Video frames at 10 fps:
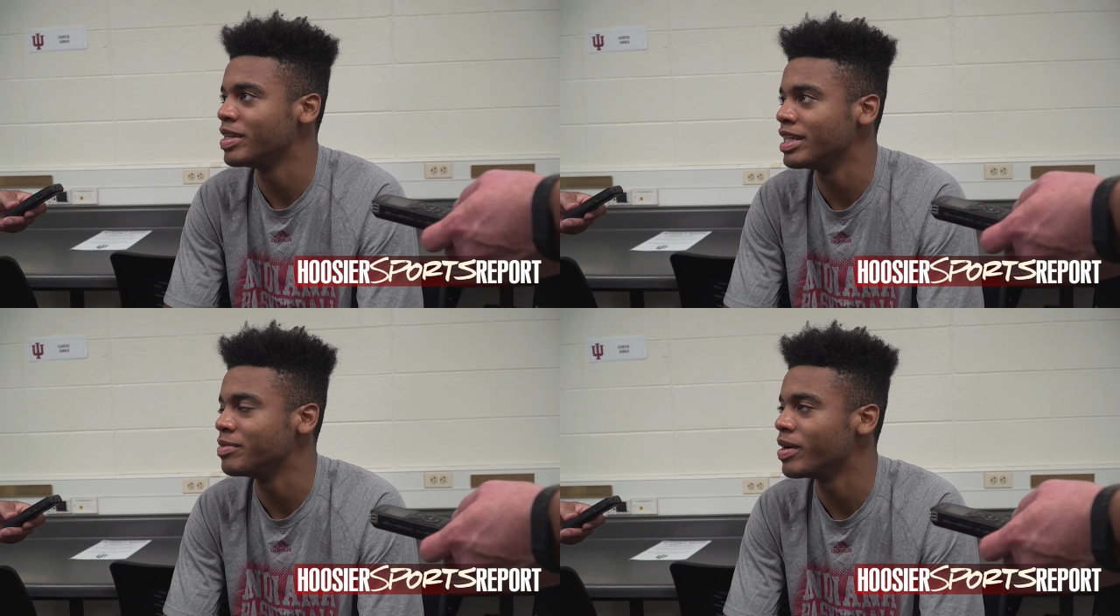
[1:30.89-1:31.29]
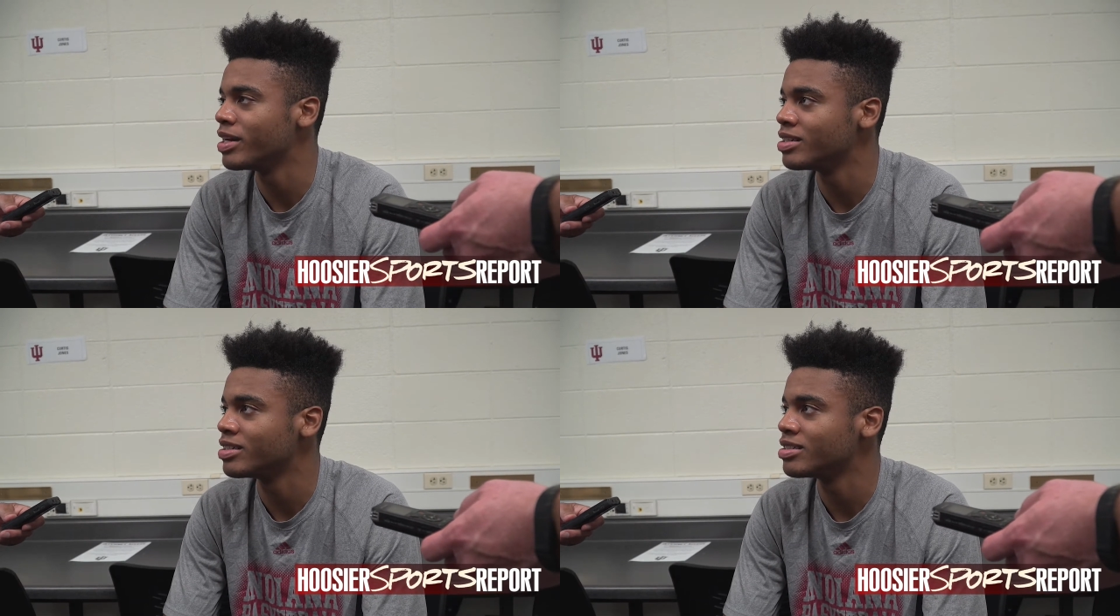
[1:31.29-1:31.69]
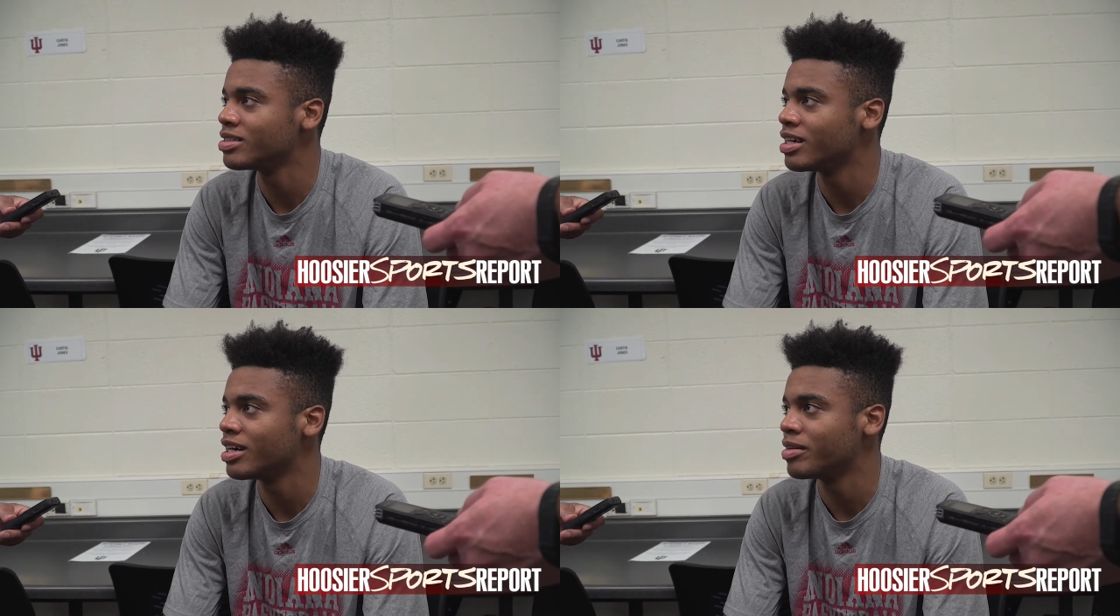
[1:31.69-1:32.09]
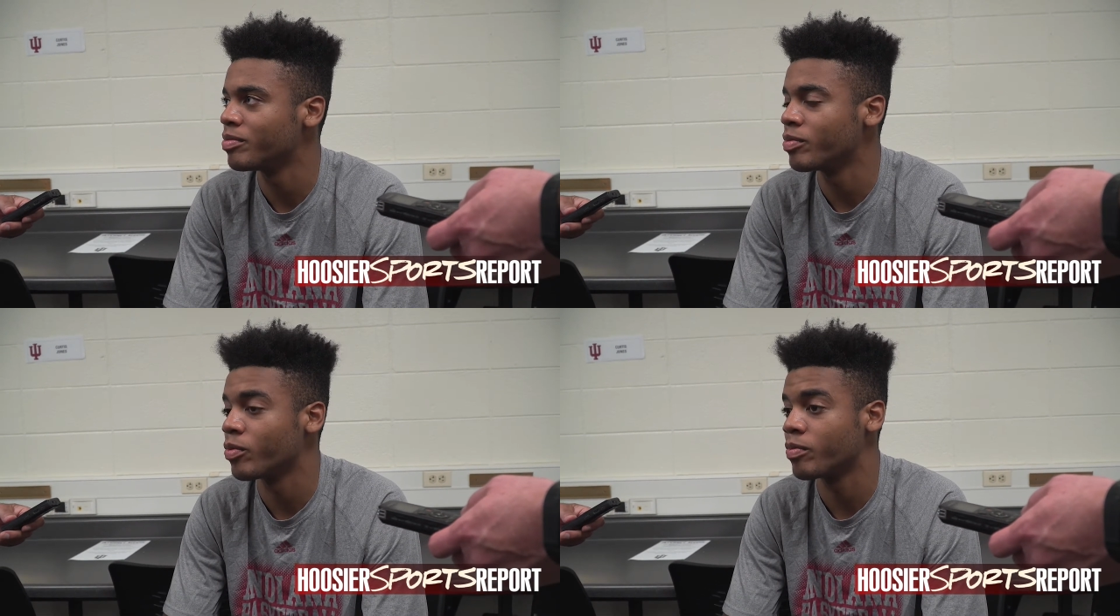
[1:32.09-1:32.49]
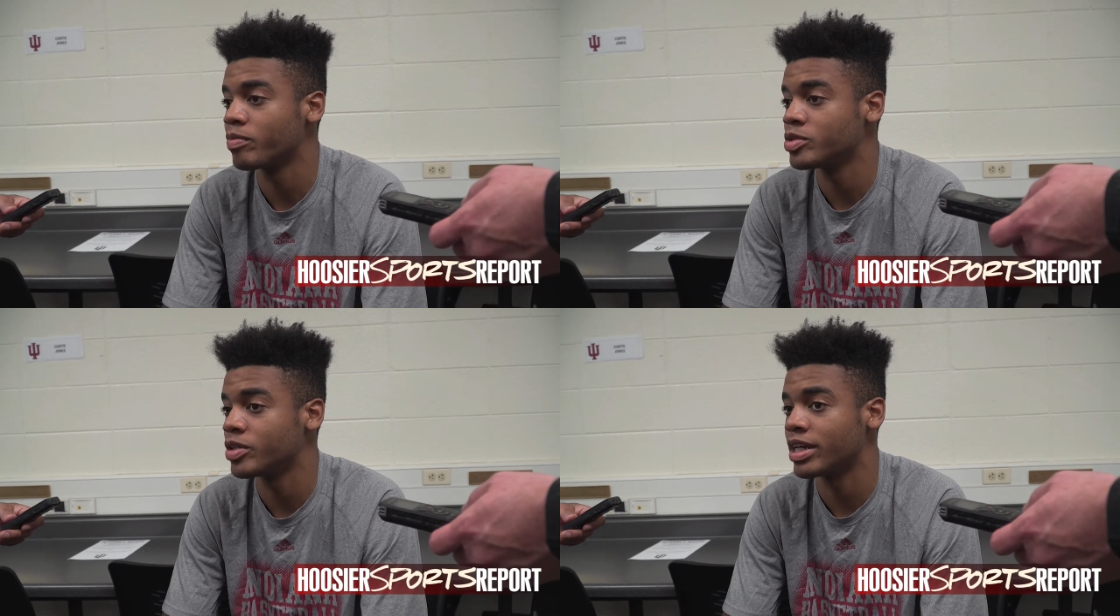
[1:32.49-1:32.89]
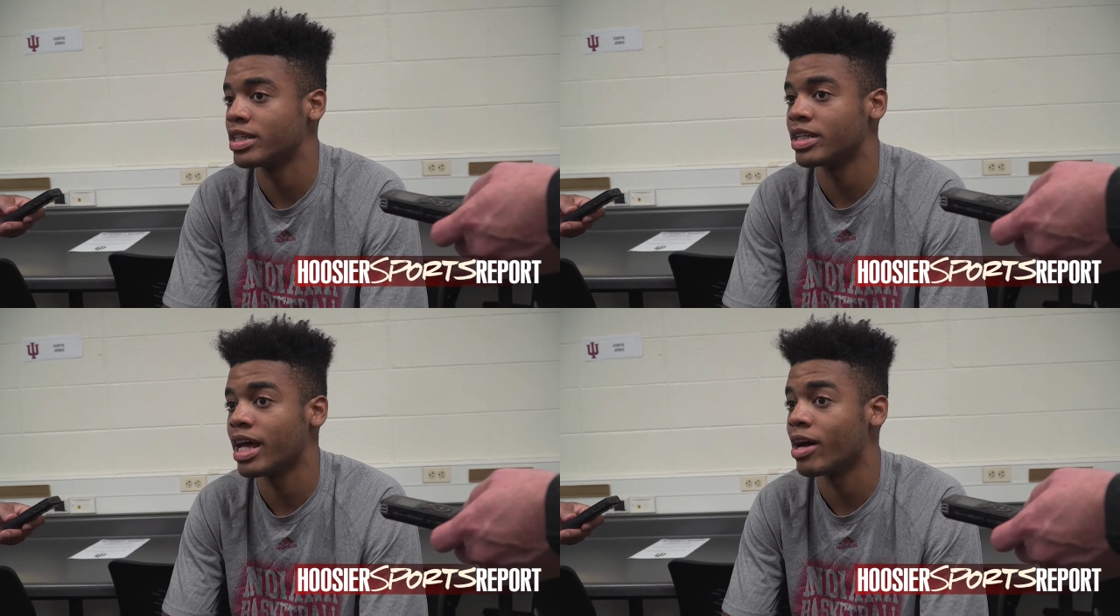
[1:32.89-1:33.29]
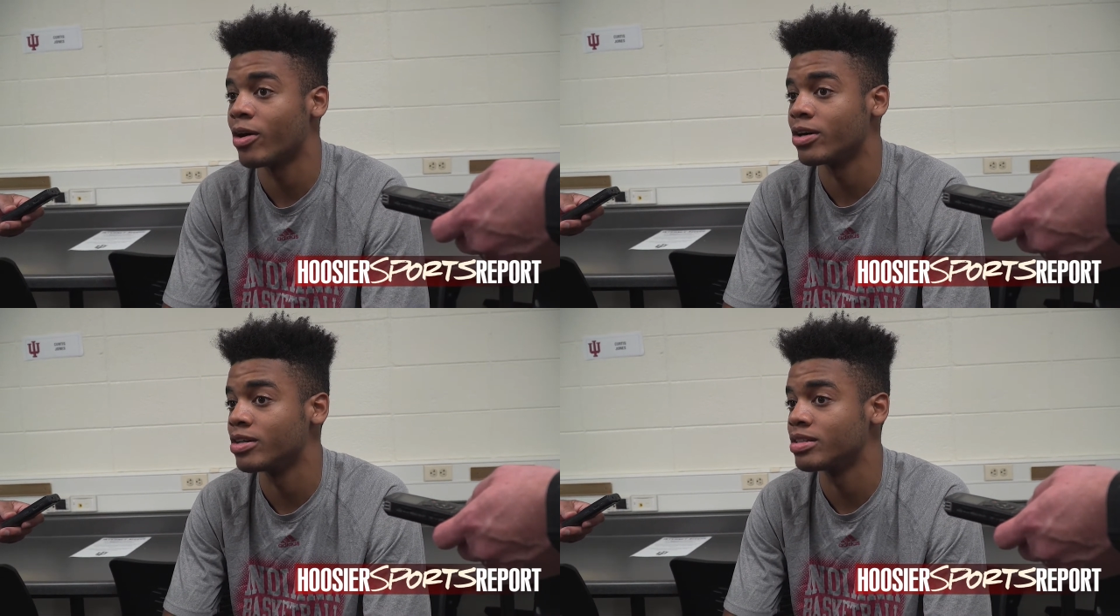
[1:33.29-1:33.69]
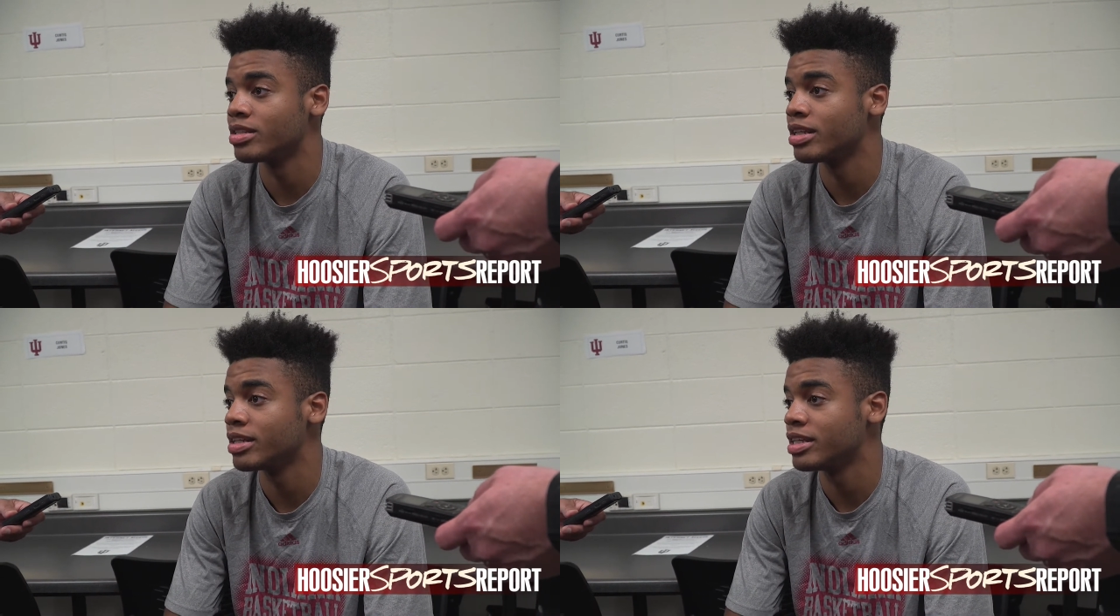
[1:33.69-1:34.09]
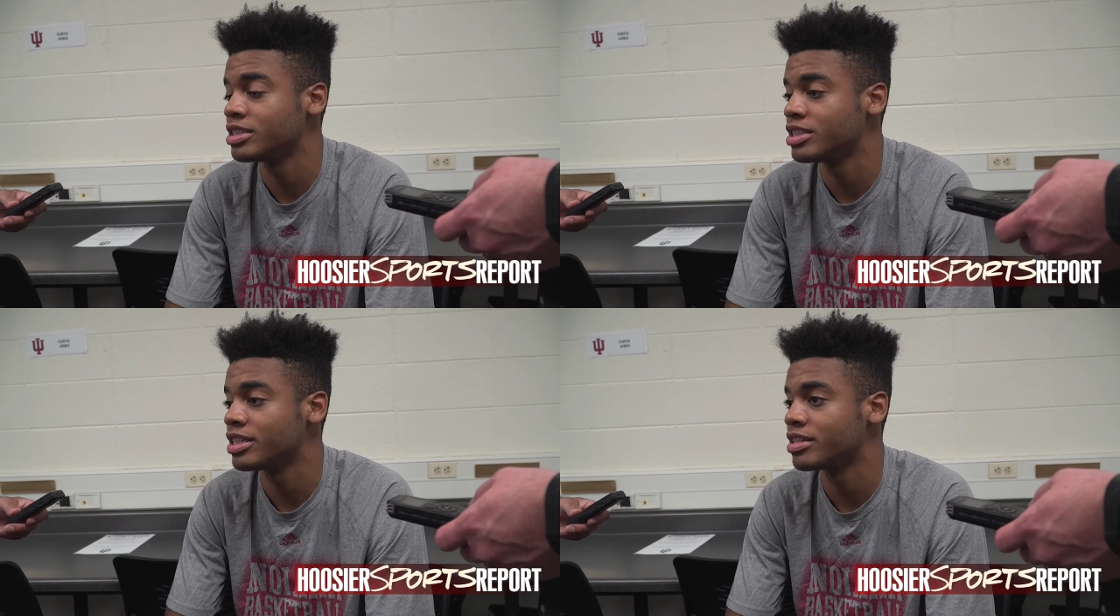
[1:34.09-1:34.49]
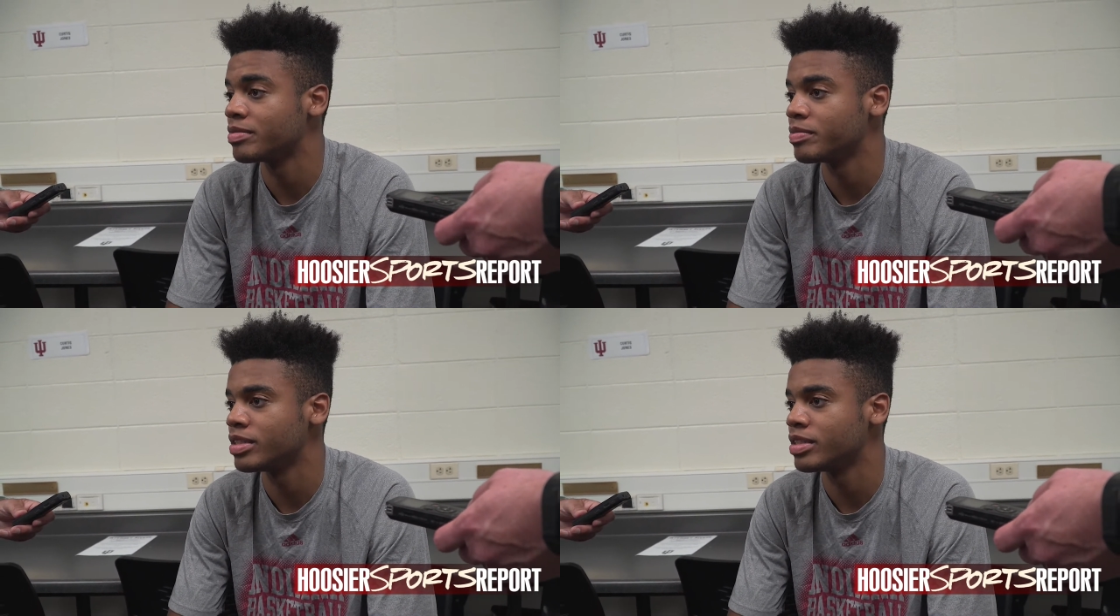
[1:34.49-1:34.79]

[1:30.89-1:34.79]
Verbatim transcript: Been eating better, um, trained a lot harder this year.